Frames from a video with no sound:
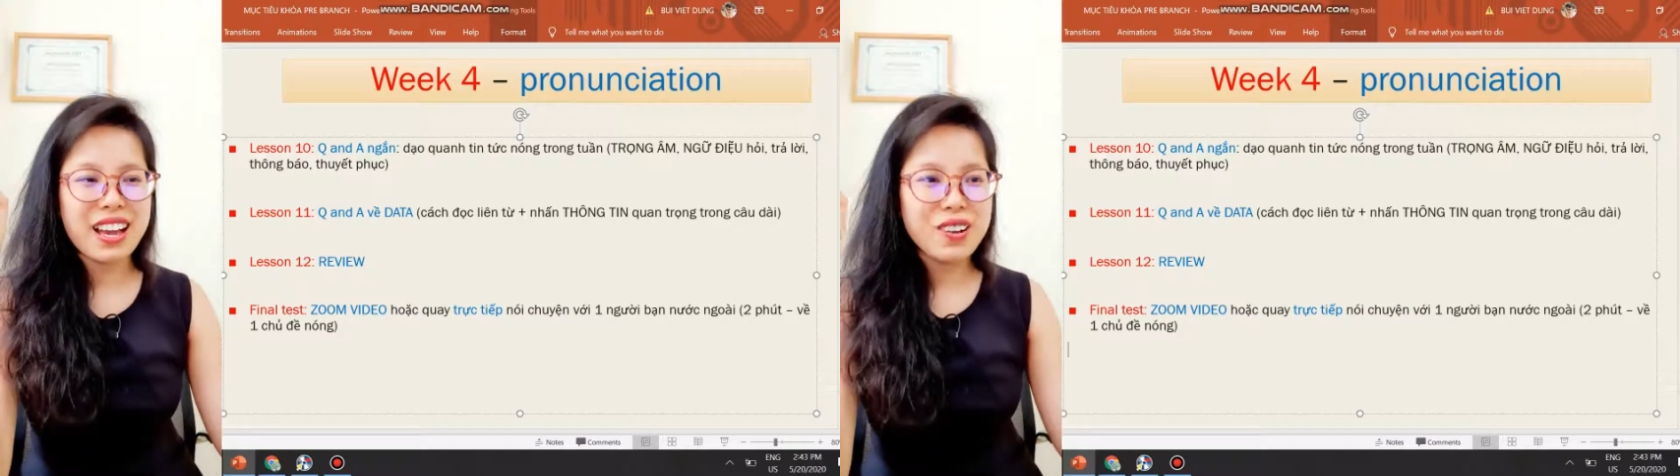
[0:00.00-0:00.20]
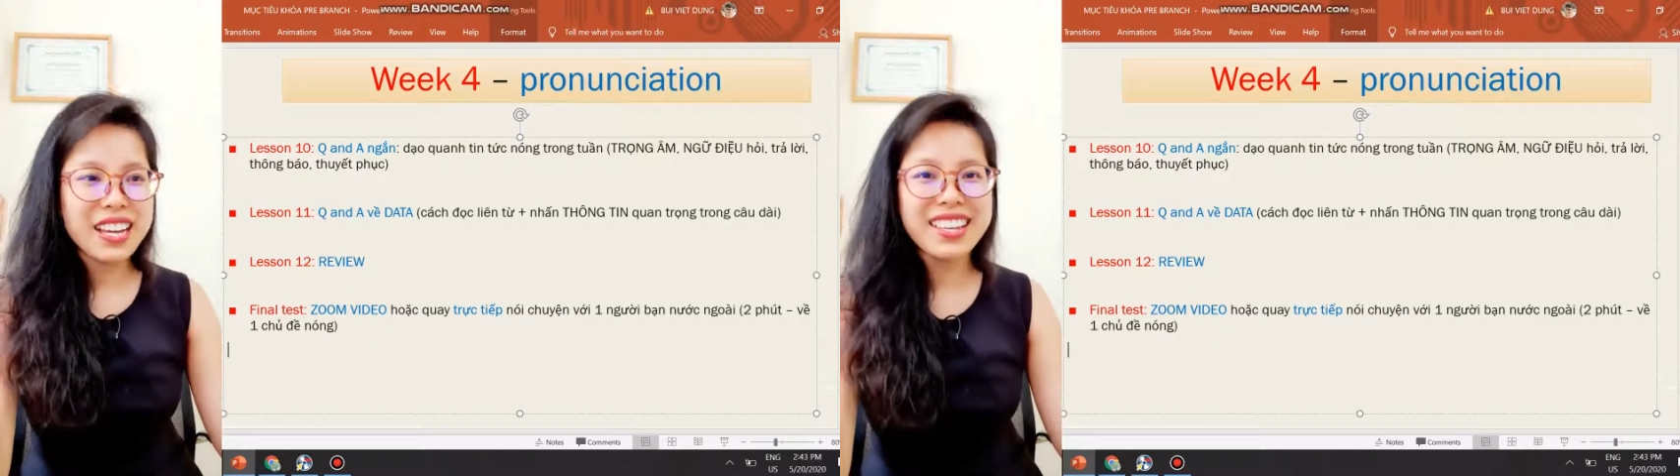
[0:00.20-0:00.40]

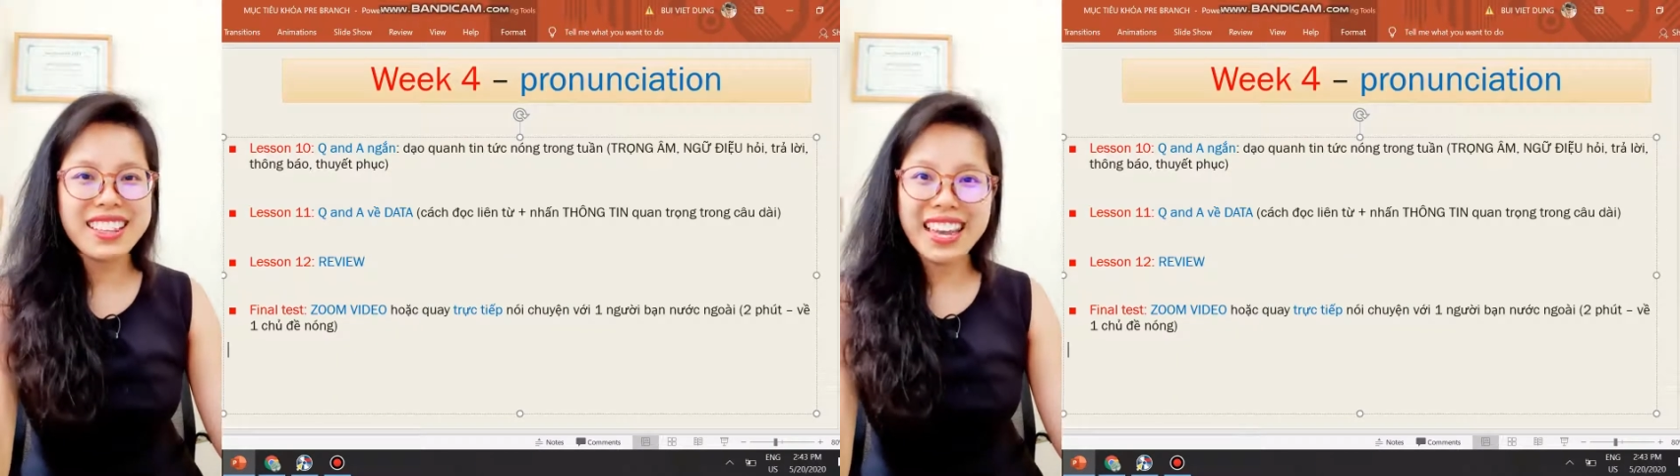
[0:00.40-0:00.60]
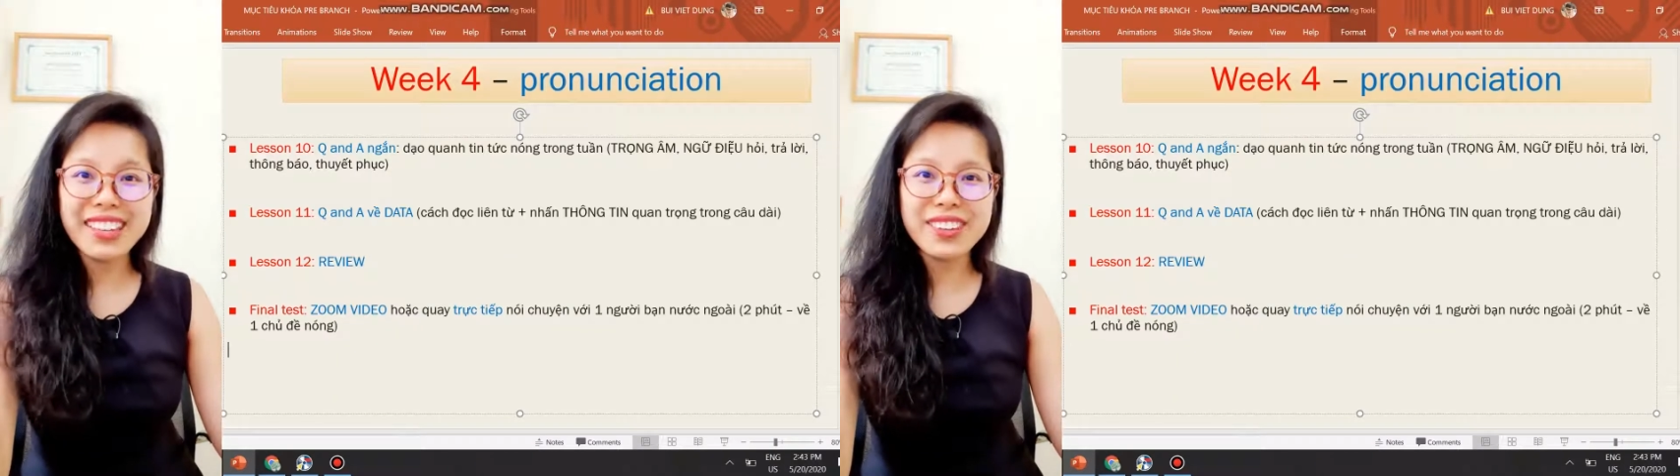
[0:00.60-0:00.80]
Okay,
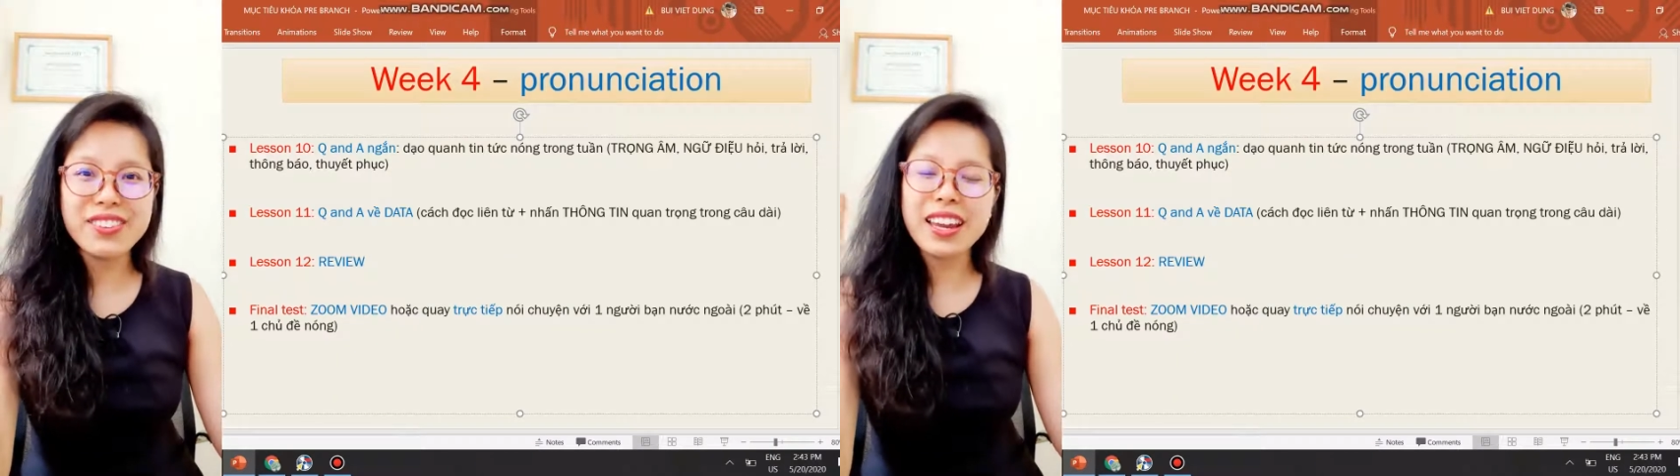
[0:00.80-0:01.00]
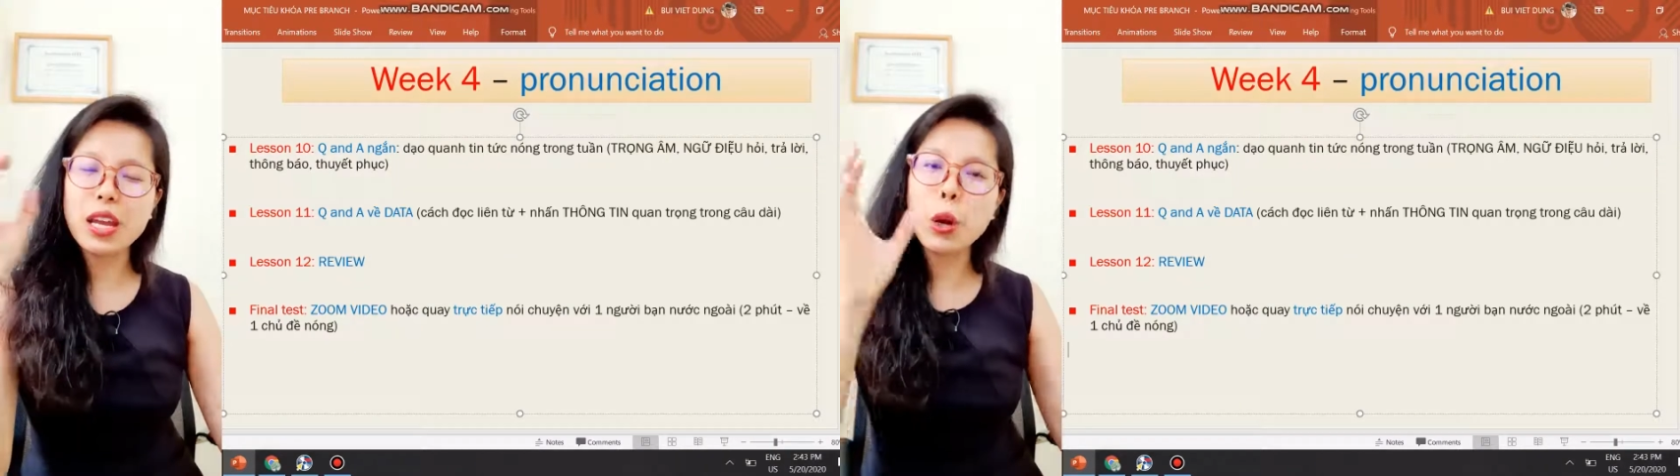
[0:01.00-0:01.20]
thank you.
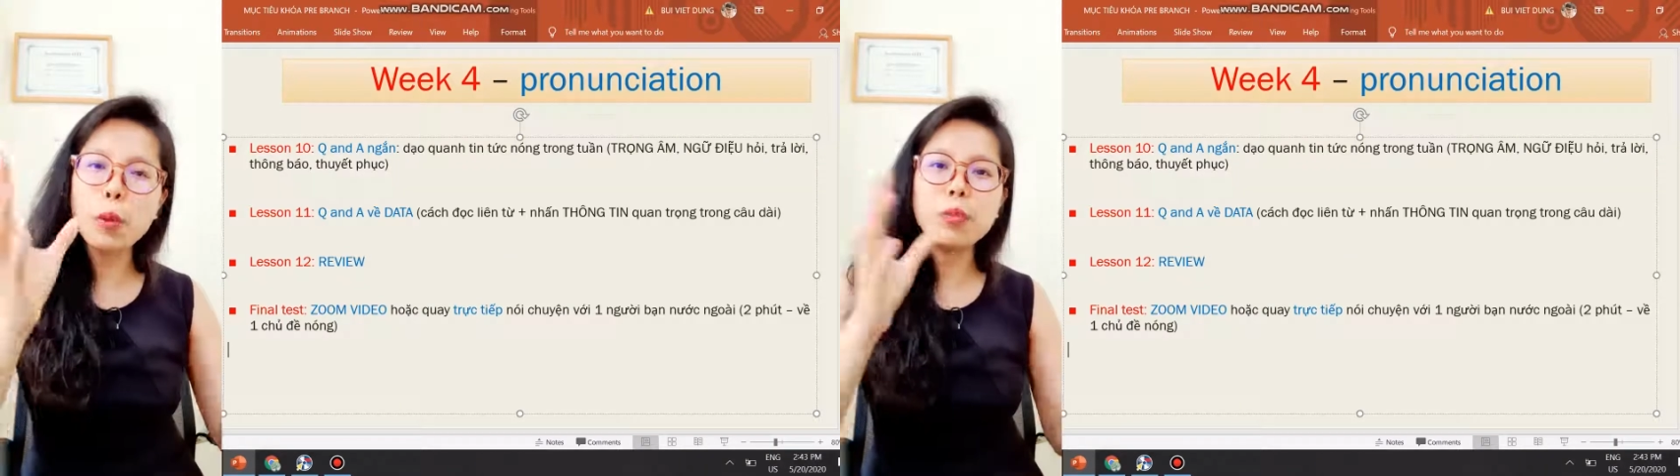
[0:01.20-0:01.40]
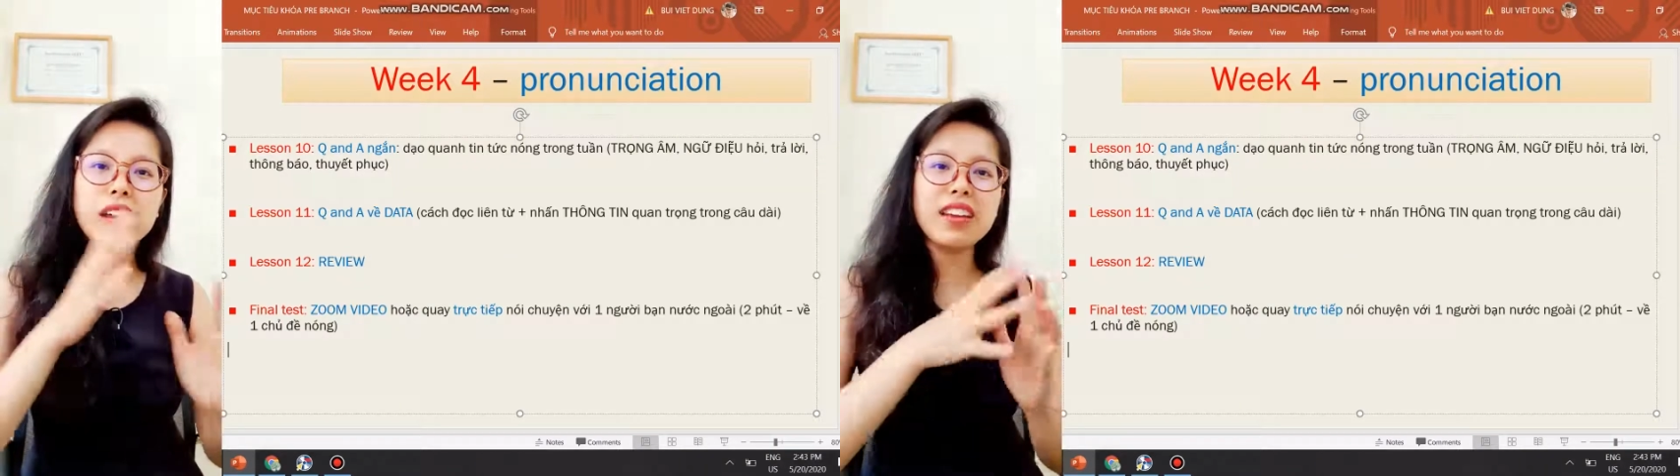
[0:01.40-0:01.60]
And I
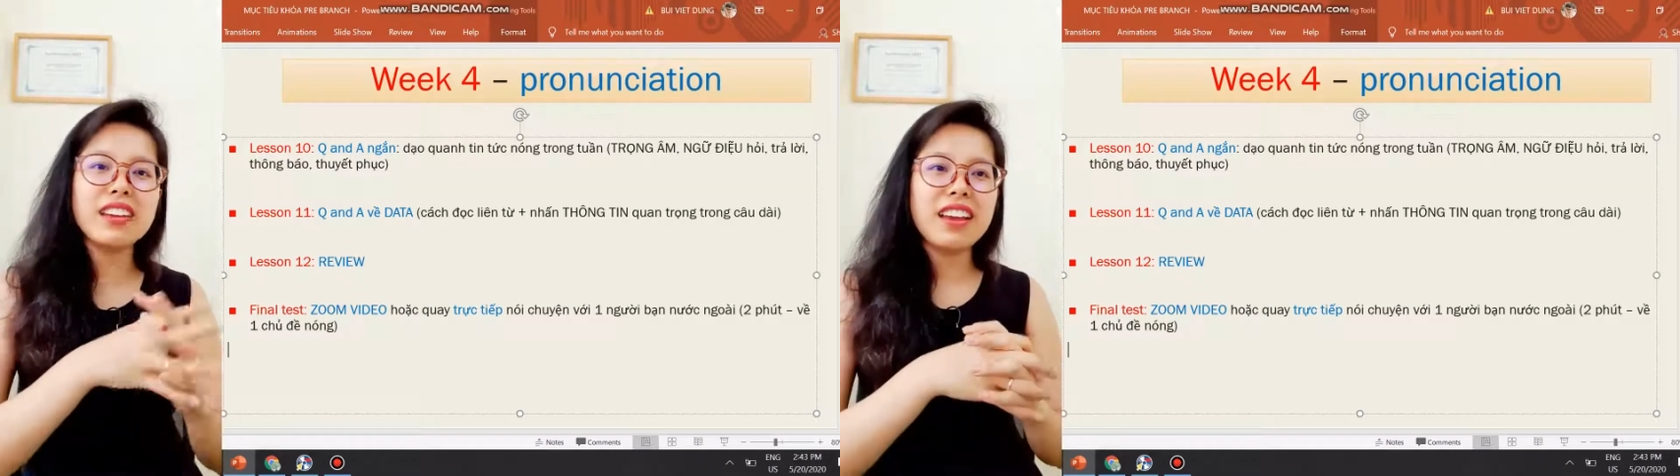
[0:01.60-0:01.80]
hope that